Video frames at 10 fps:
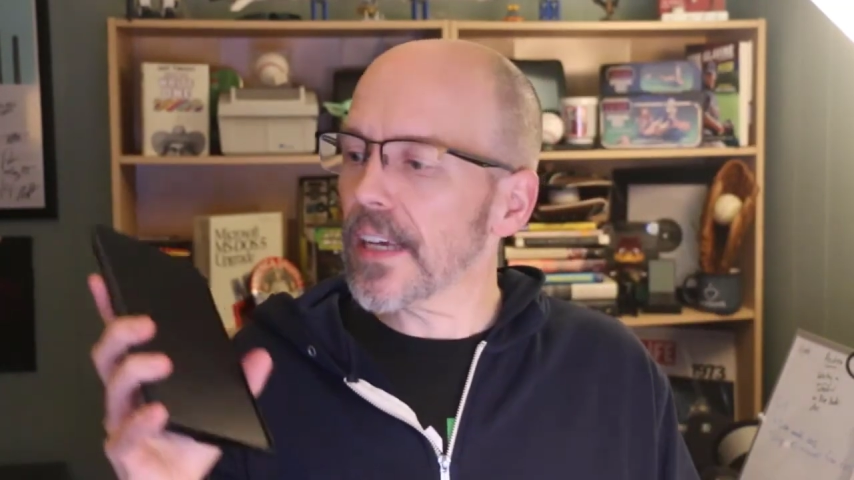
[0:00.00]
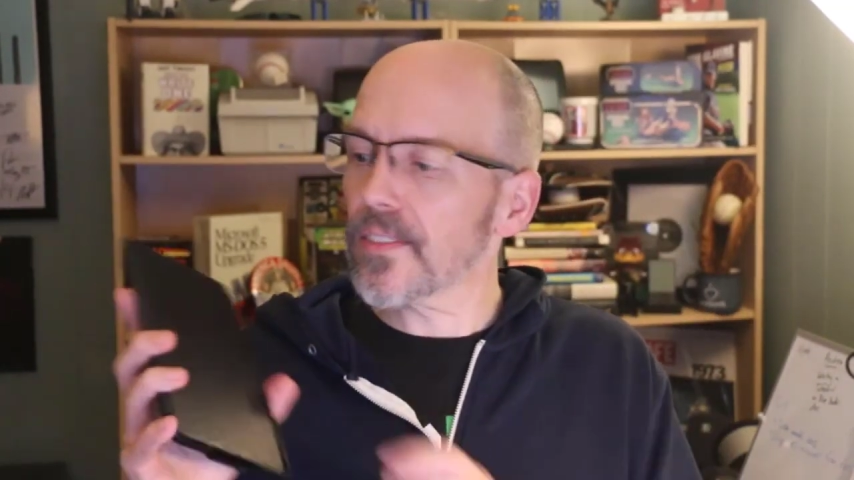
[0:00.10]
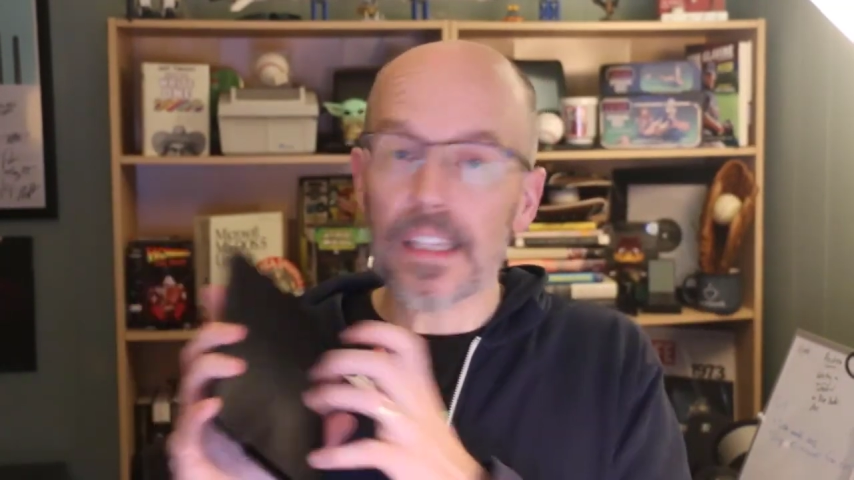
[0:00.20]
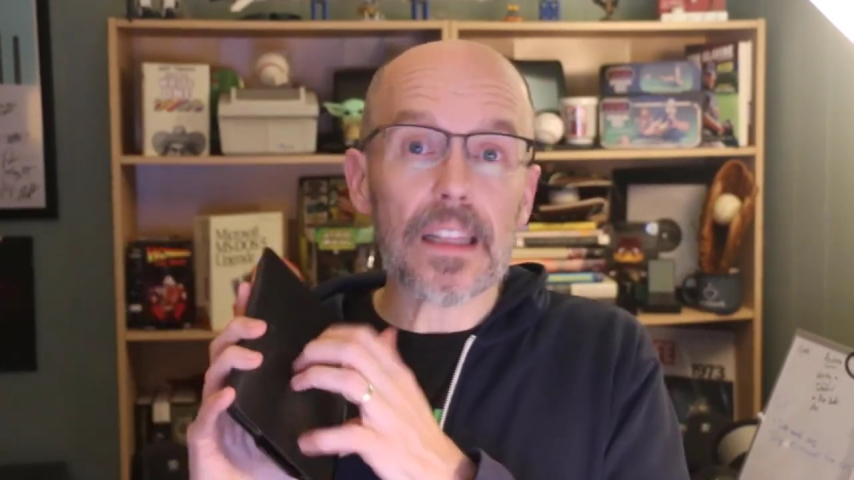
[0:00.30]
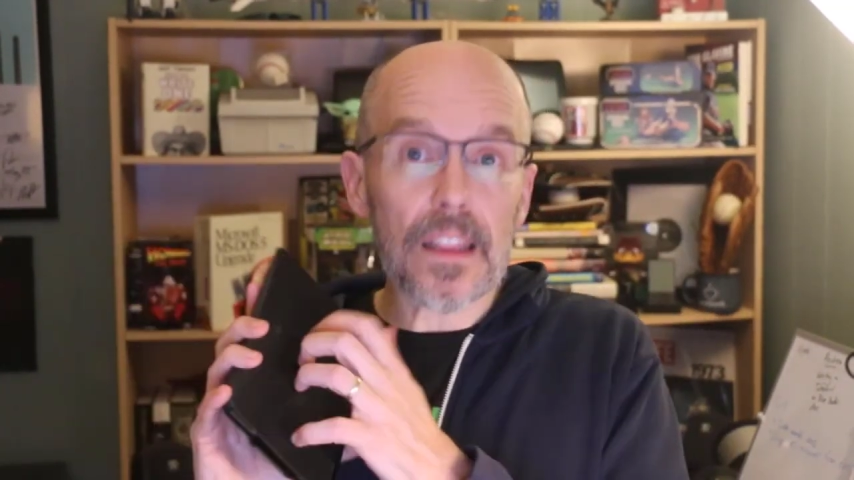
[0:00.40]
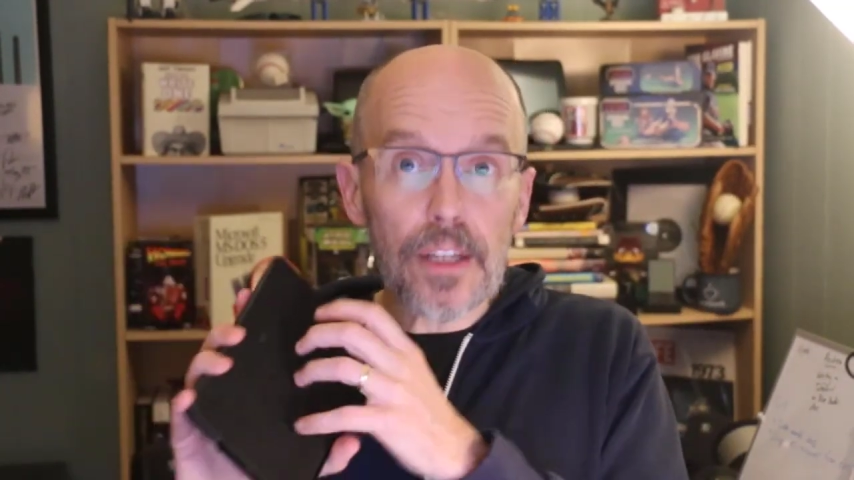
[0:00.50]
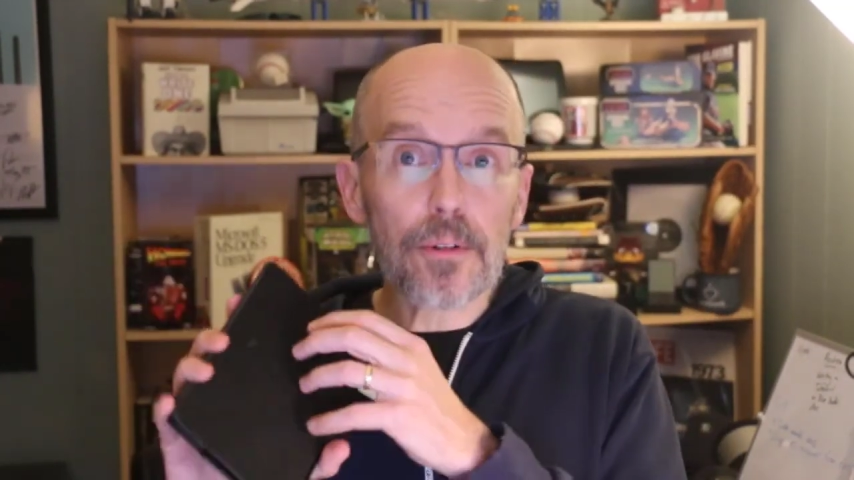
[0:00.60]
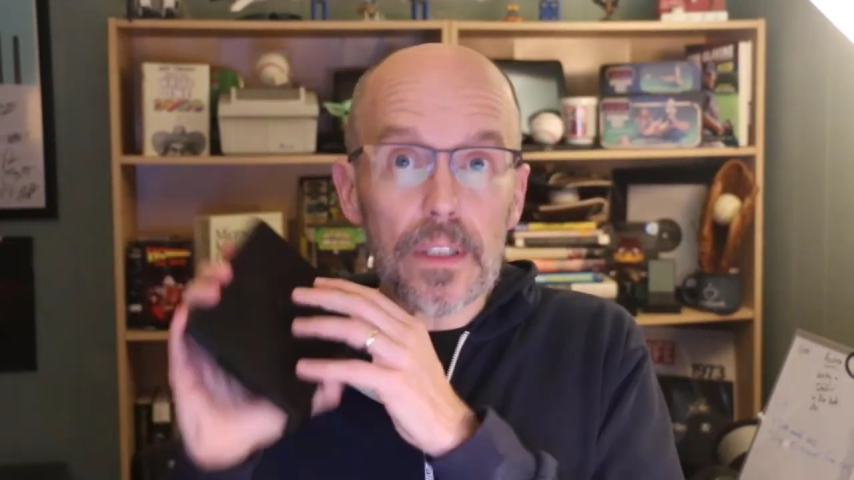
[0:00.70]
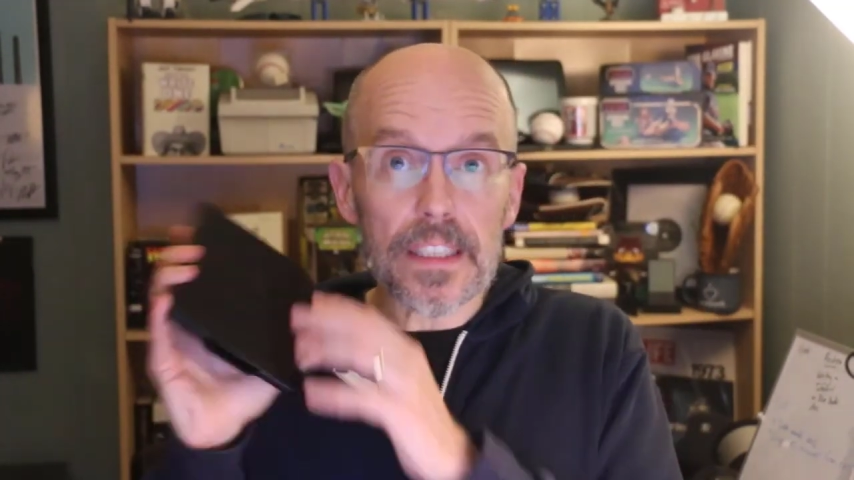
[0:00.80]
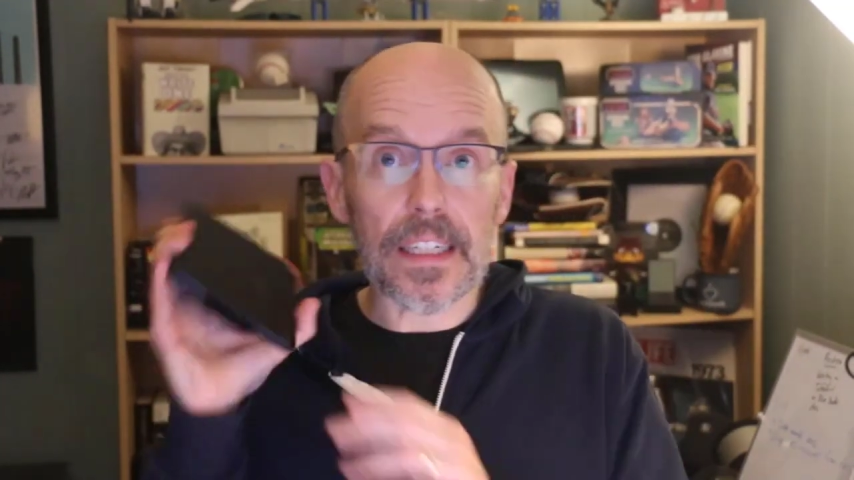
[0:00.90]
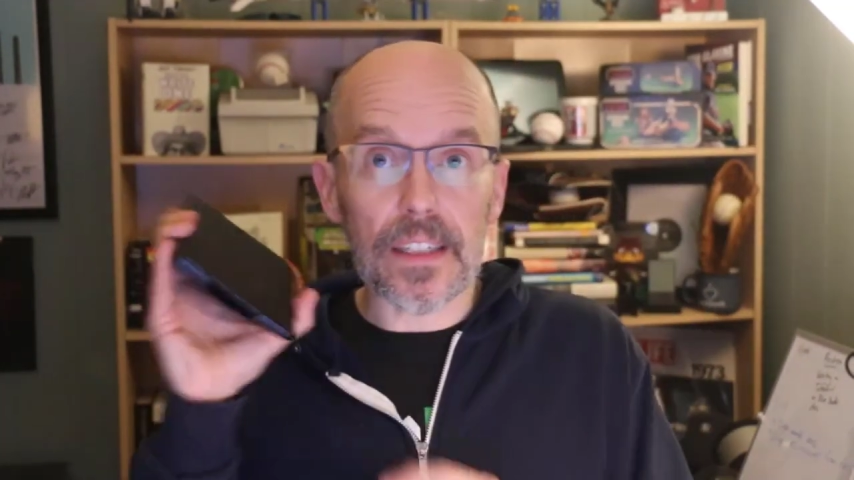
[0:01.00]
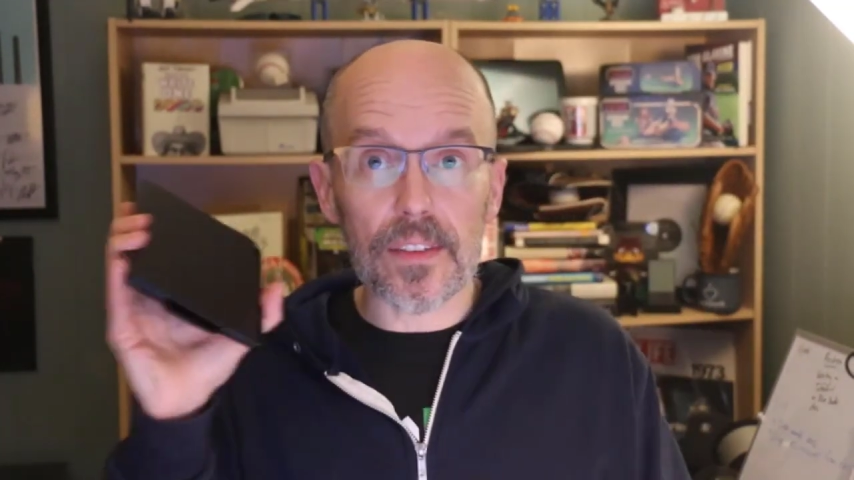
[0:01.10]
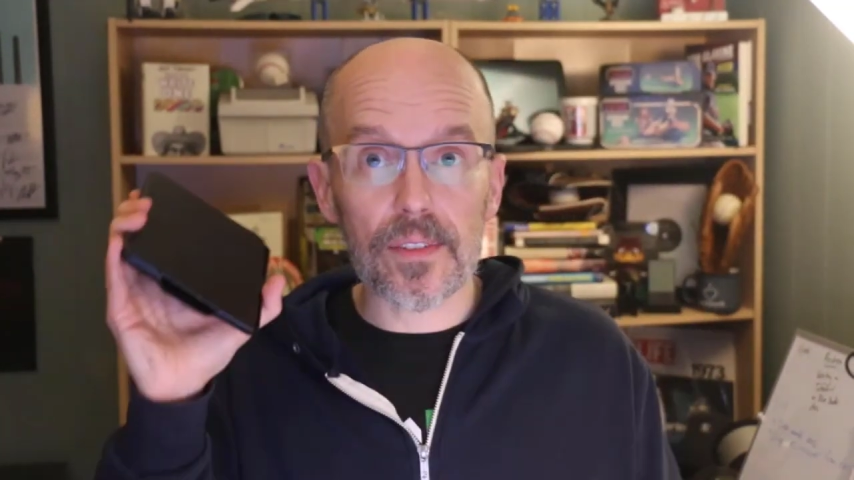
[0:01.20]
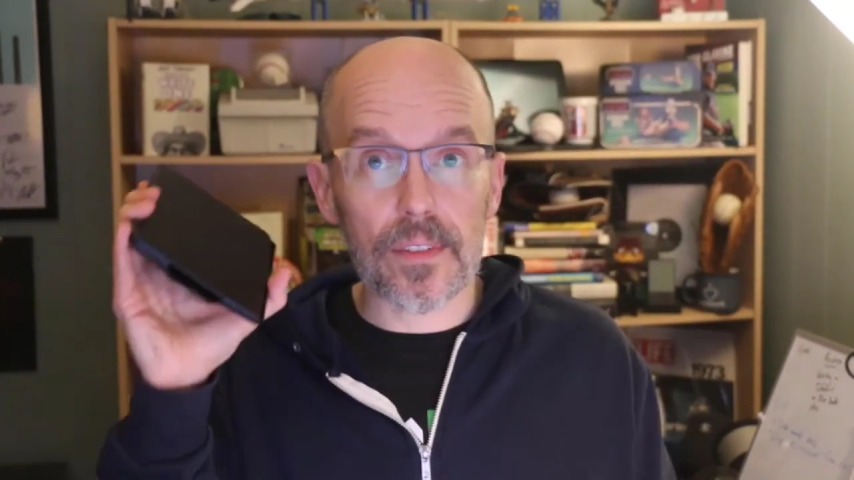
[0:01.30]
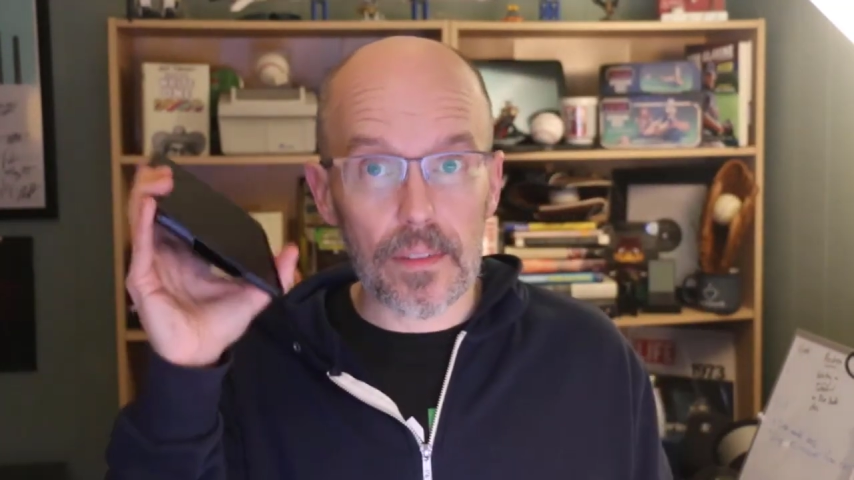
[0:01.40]
it literally
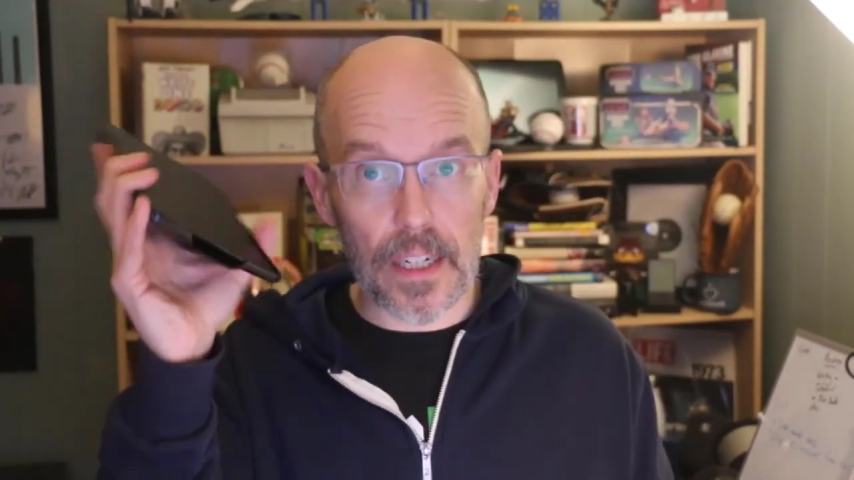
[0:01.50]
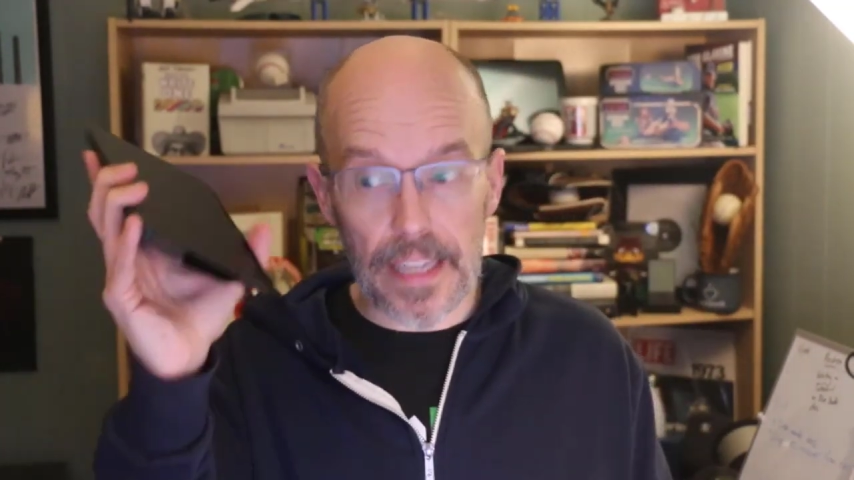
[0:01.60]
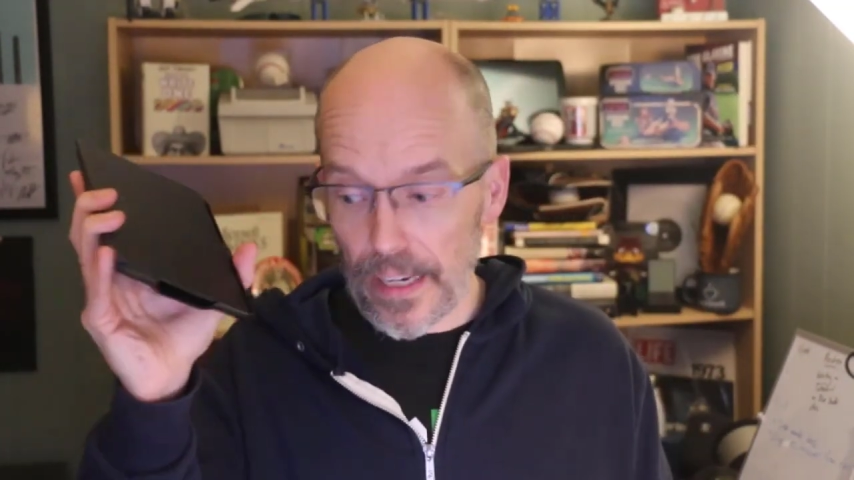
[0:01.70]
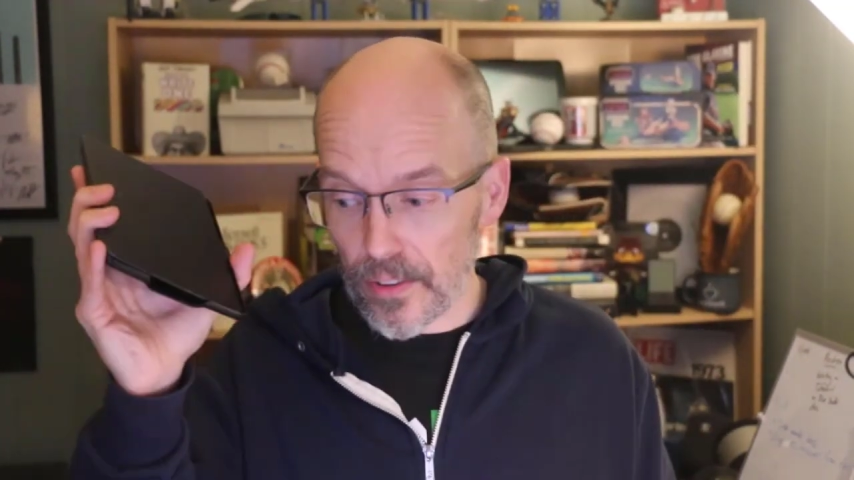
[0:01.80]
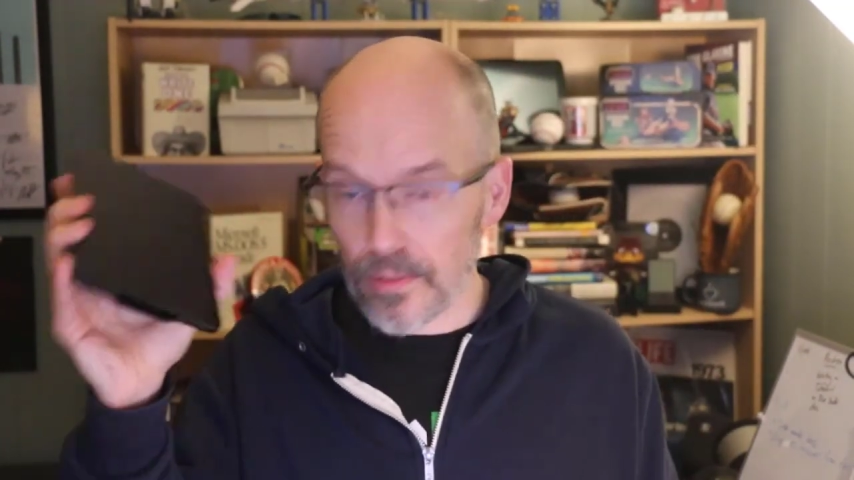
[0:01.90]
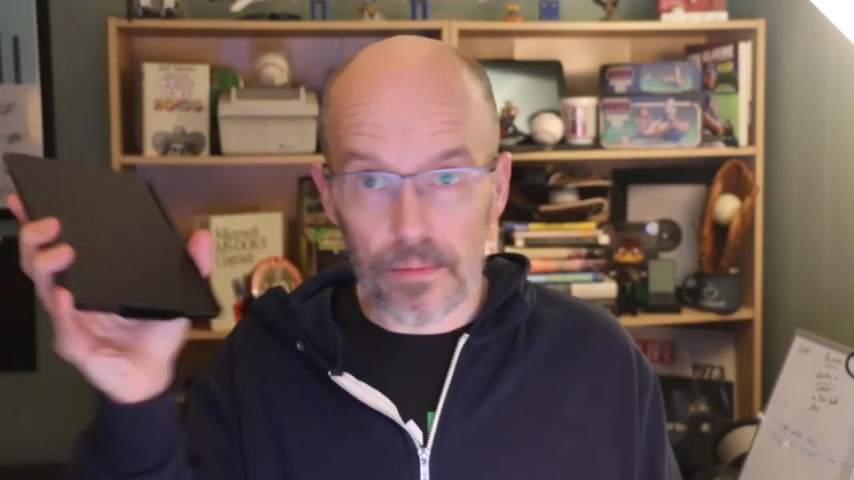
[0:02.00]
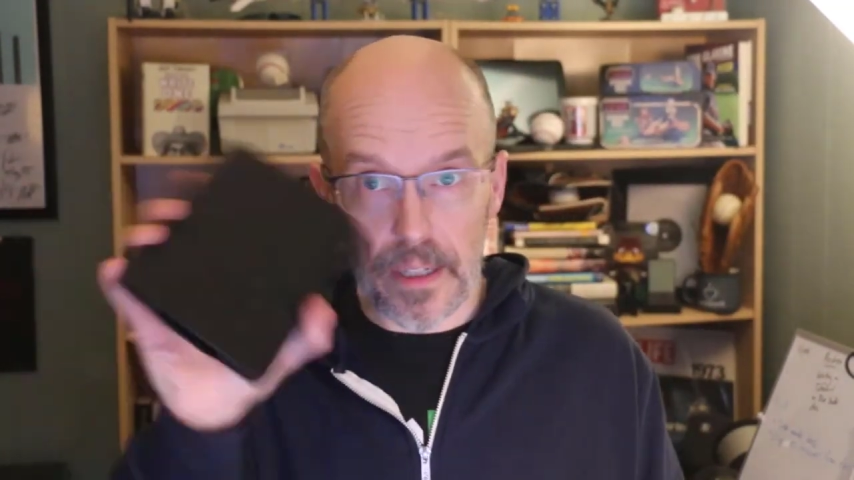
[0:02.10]
is a case, right? It